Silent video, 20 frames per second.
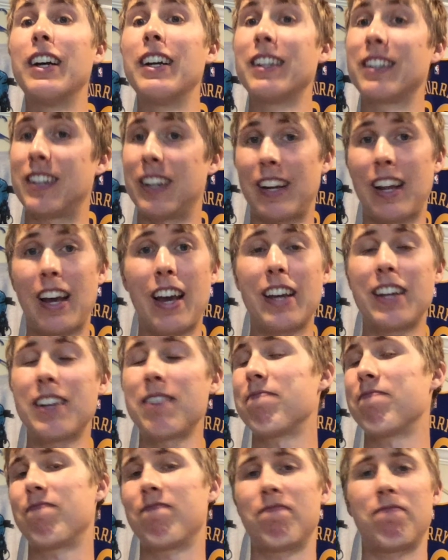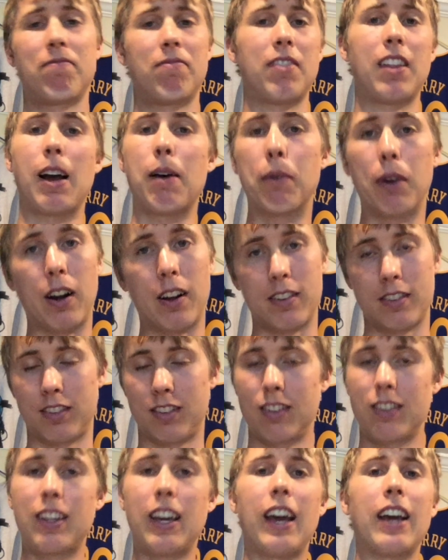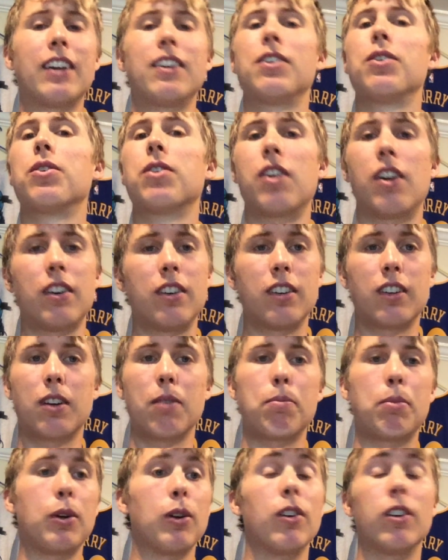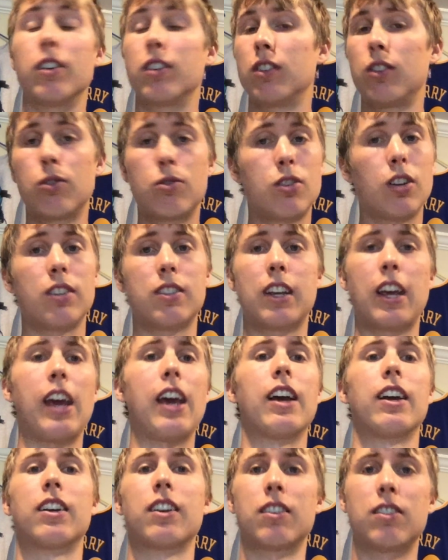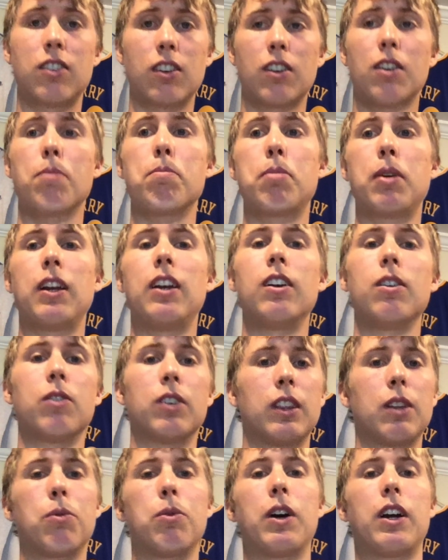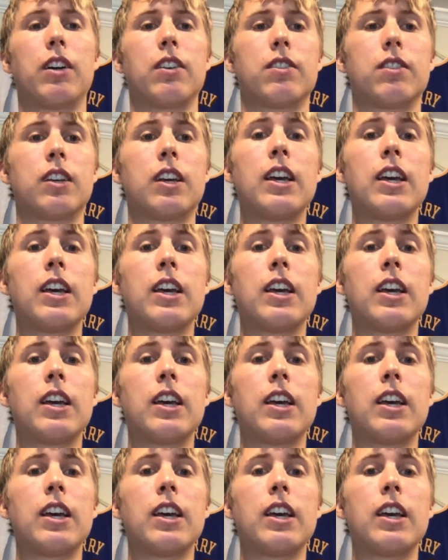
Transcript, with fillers: Today, nah, bro, you can't do it on your computer. You just can't because you're competing with the whales.